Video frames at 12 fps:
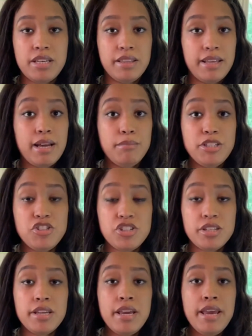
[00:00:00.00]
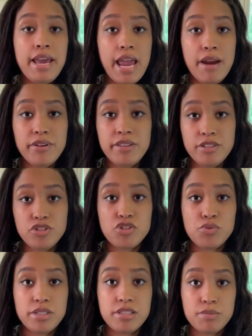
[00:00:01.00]
again, like I mentioned, everything
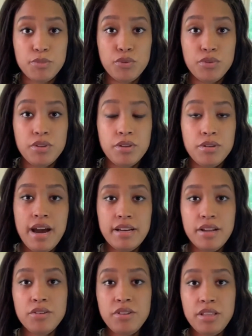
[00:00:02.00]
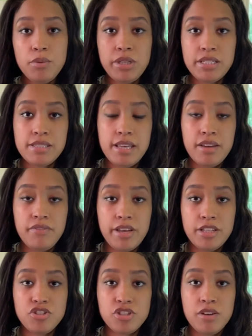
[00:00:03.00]
just runs smooth. Another thing that we can take
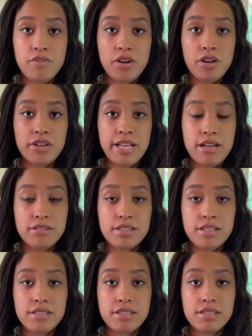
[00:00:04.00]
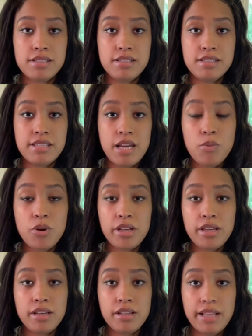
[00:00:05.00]
advantage of on our down seasons is
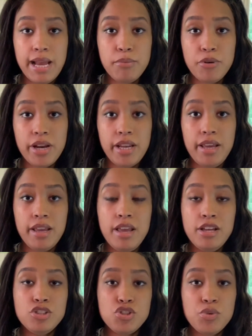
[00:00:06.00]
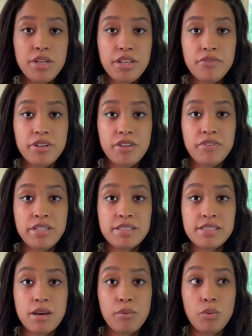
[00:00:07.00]
networking, collaborating, doing different
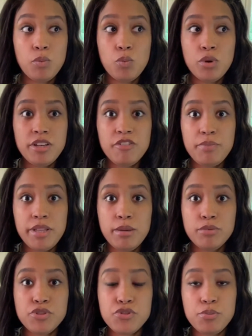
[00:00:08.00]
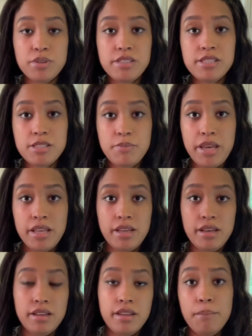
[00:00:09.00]
events that we wouldn't have been able to participate
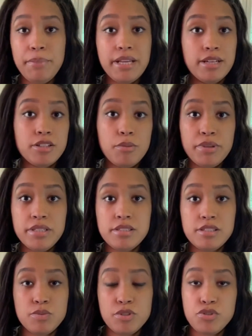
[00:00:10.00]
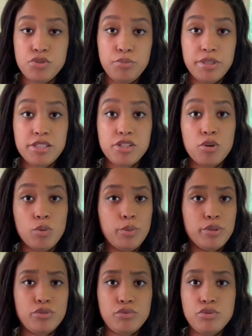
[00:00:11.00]
in because our business was too busy or we
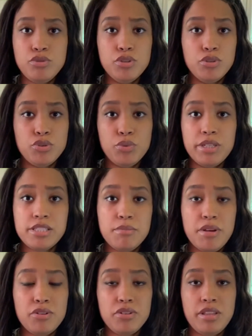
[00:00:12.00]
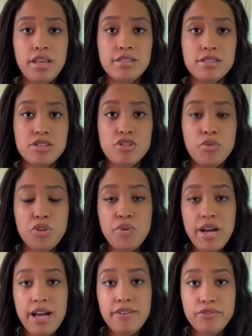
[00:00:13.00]
were, you know, doing some other things. And so when
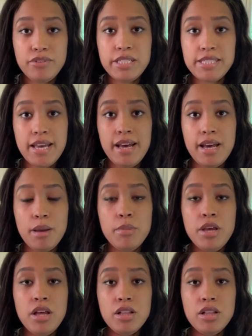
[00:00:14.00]
you have free time,